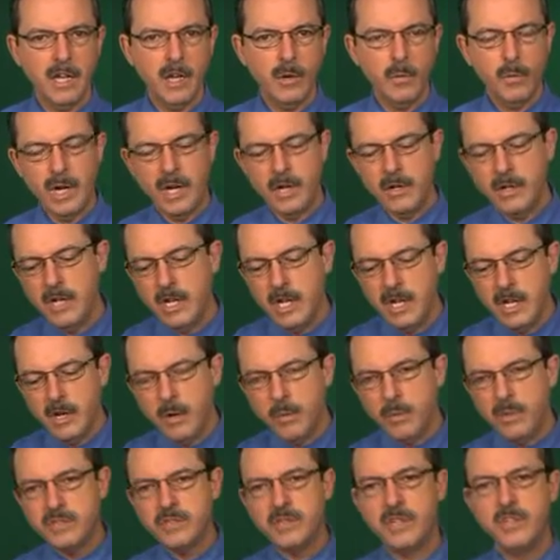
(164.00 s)
Well,
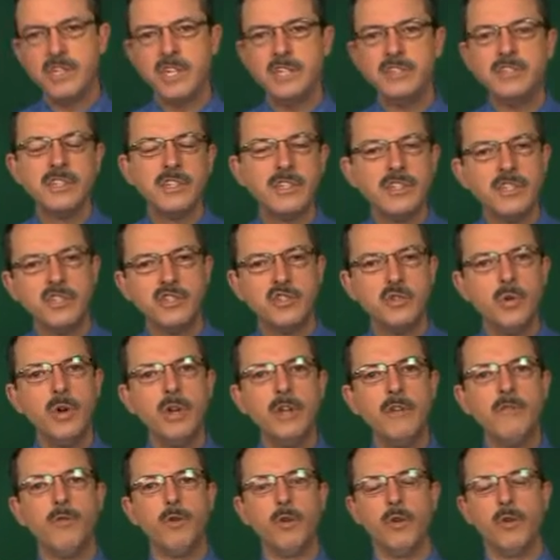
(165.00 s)
what statistics is
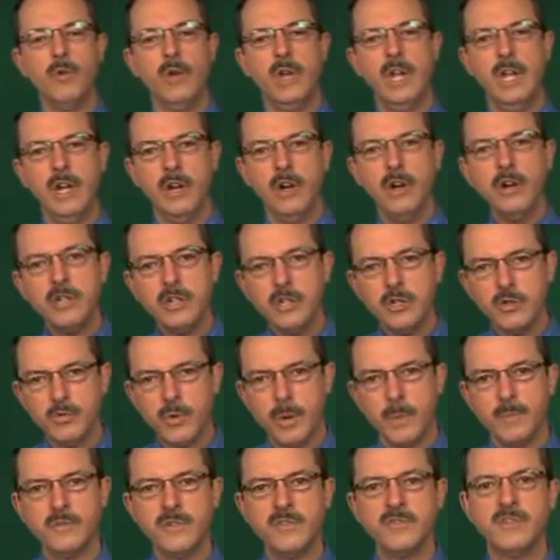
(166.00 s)
doing for you here,
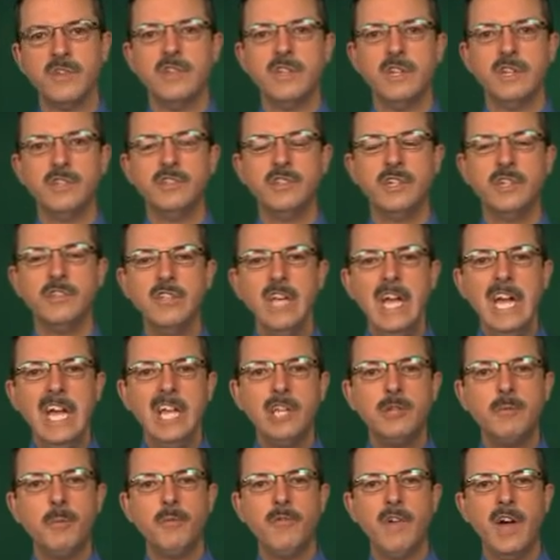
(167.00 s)
descriptive statistics,
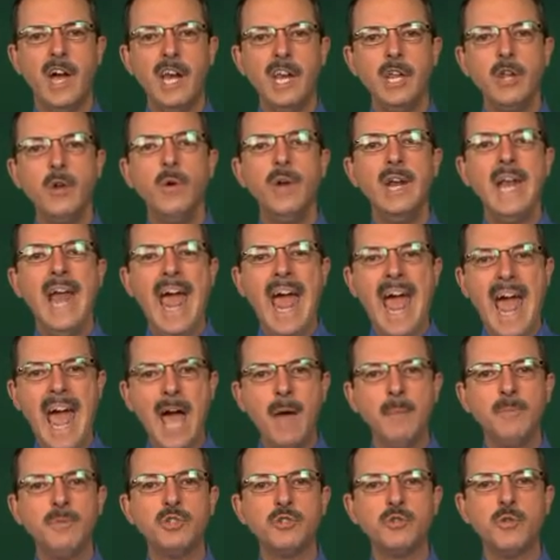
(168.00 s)
is providing you an
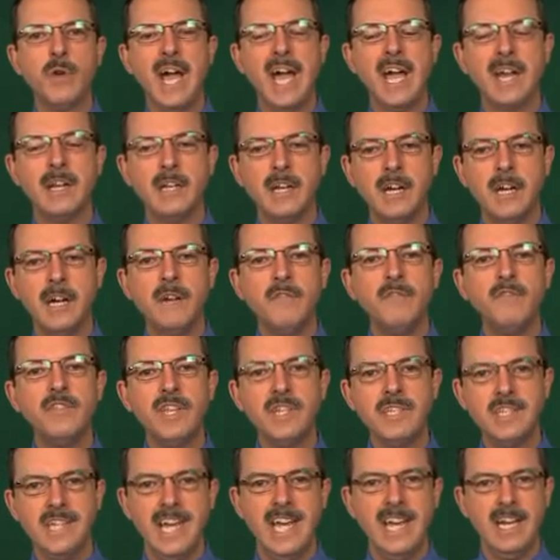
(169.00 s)
abstract of
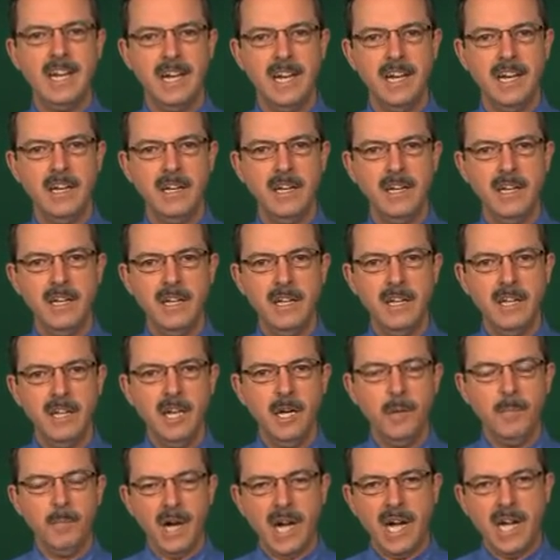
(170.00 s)
the data.
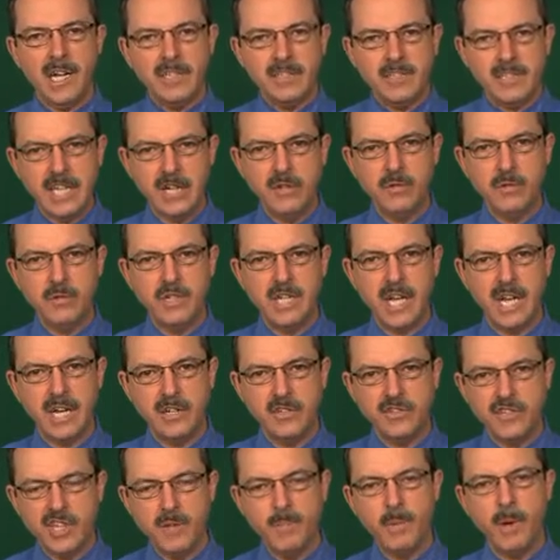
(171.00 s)
By central
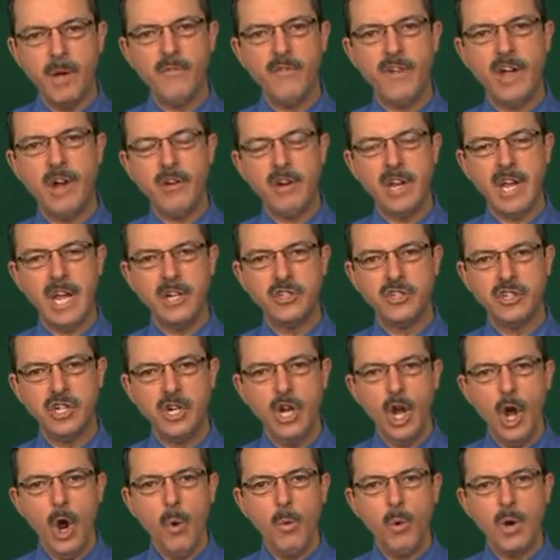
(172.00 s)
tendency, by
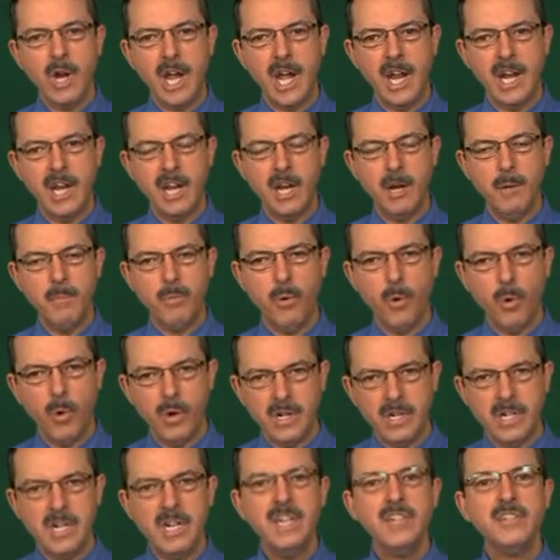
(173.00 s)
variation, we're getting an
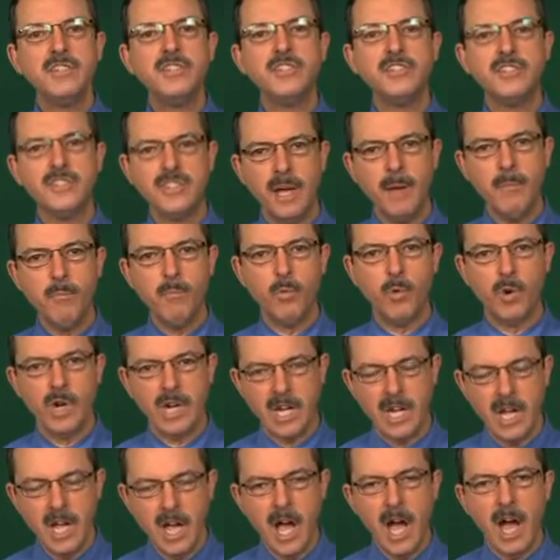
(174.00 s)
important
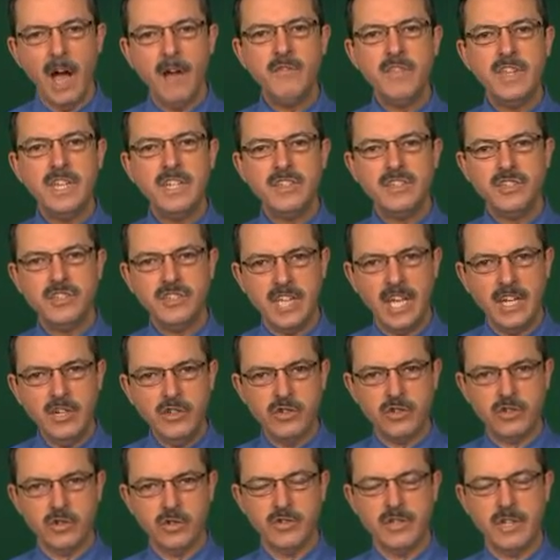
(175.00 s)
summary of the
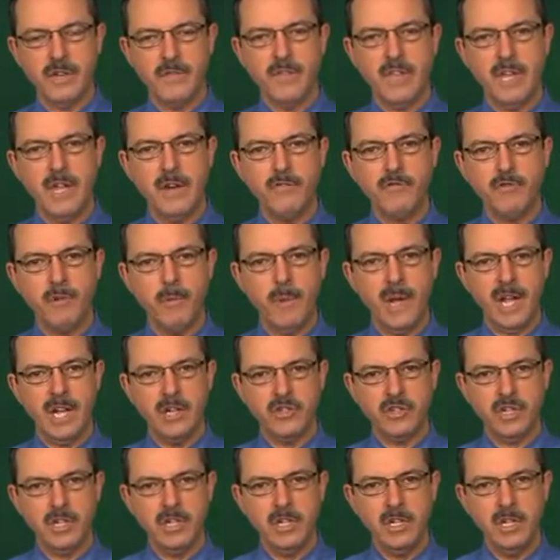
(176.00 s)
essentials of the
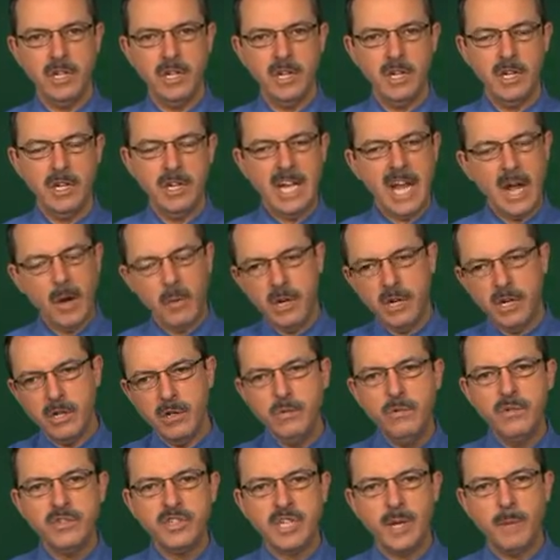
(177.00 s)
information. Now we
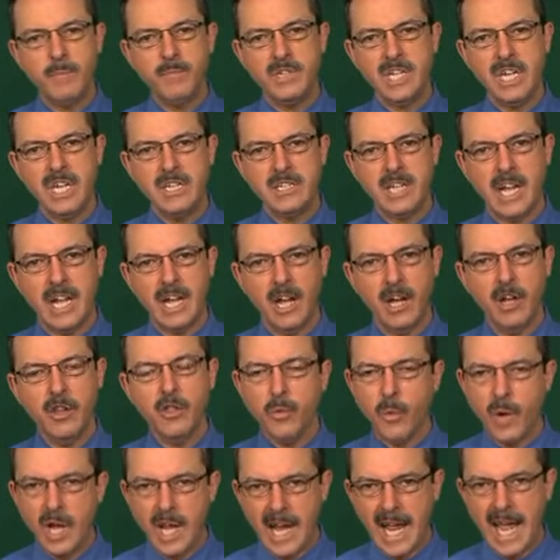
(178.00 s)
lose some detail,
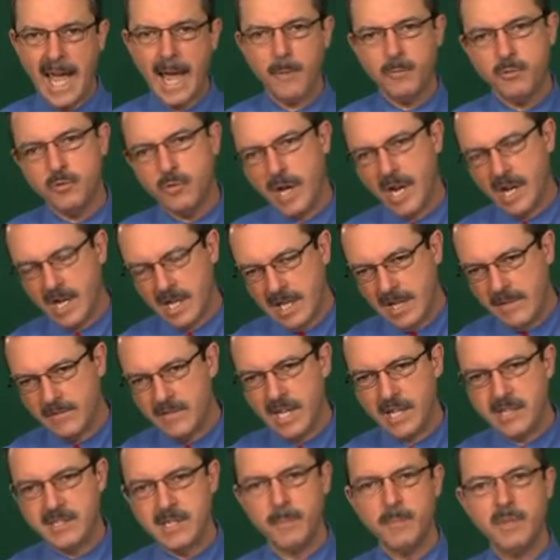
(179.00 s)
the way an abstract leaves
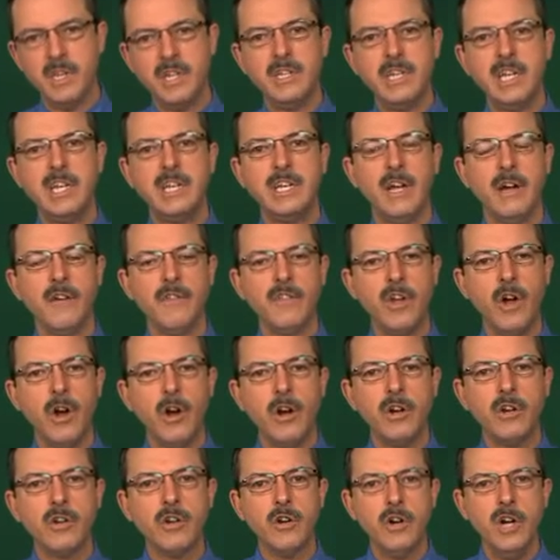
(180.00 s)
out some of the detail of the
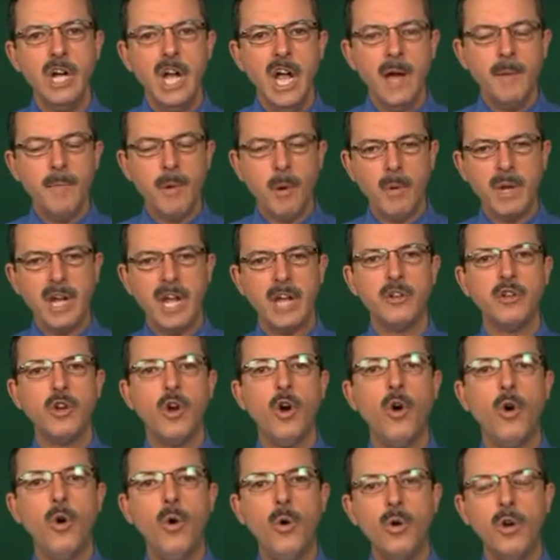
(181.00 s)
article, but we get to
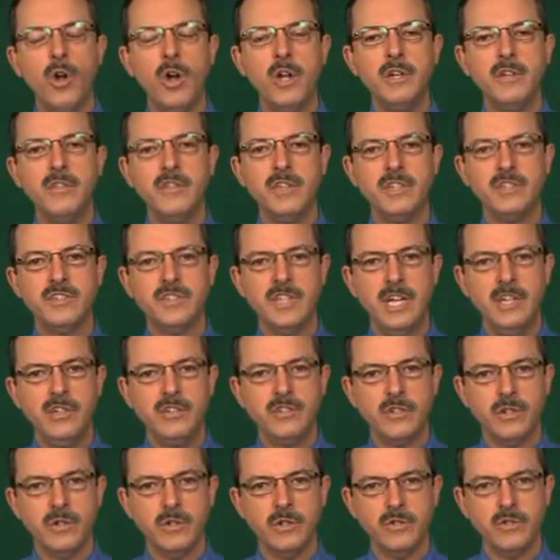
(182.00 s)
hold on to the
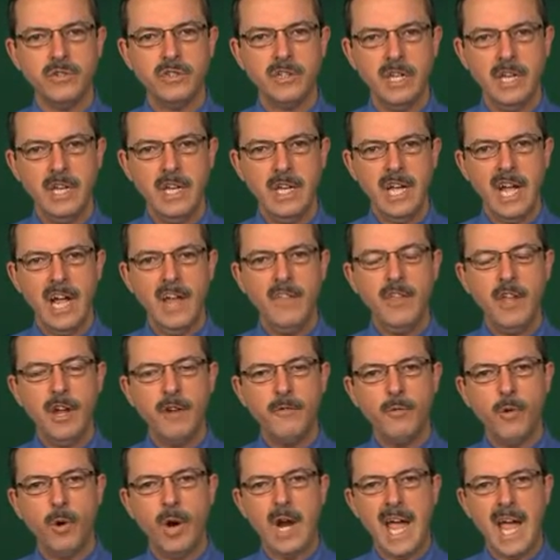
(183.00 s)
essentials and therefore